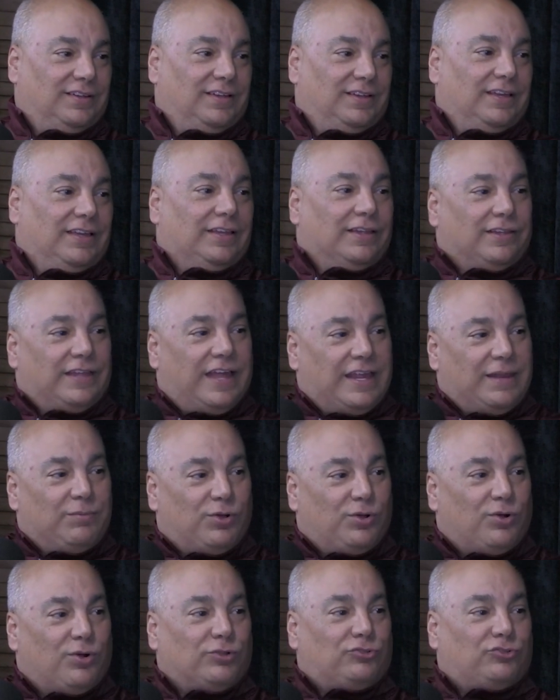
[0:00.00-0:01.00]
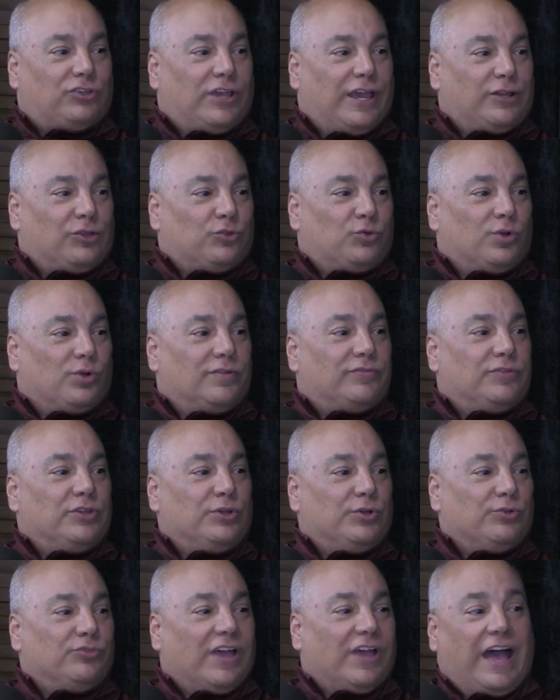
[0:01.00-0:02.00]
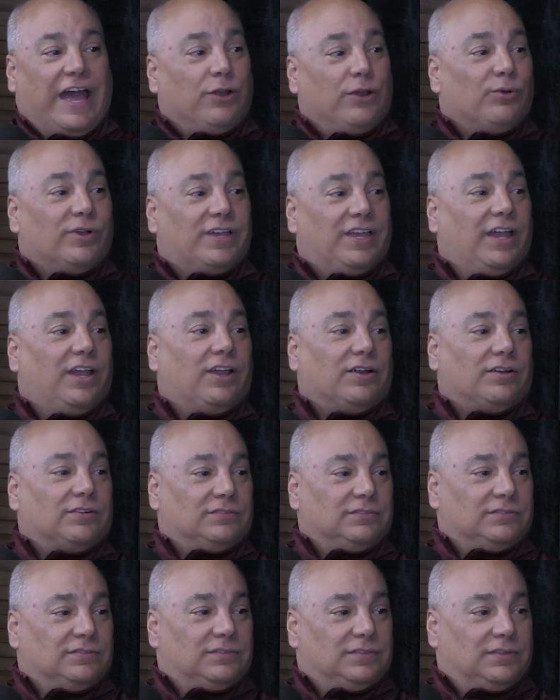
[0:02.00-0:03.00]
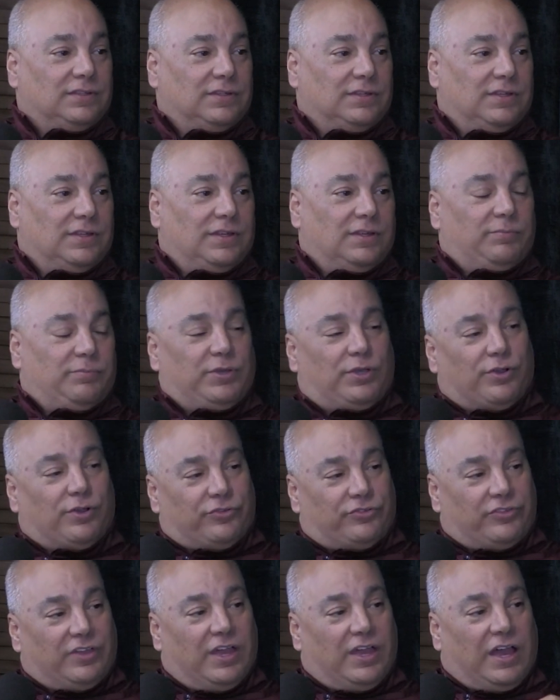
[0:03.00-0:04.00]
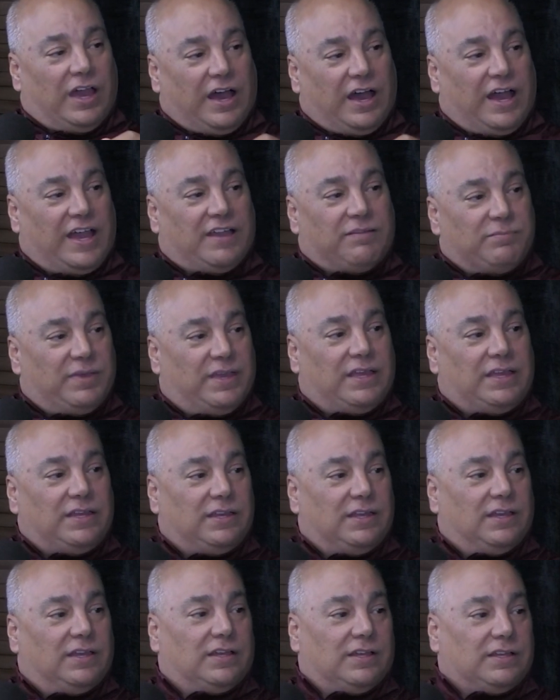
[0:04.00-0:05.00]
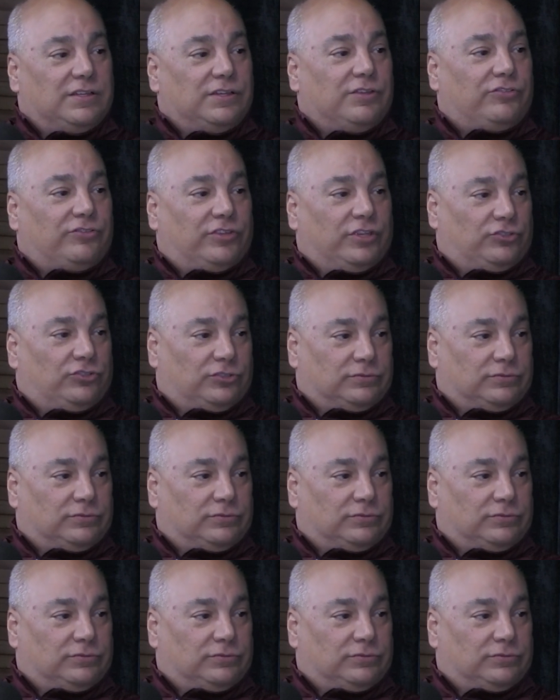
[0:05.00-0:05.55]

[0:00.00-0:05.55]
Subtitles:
Let him call Channel 12 News. I don't care. Because I made a decision.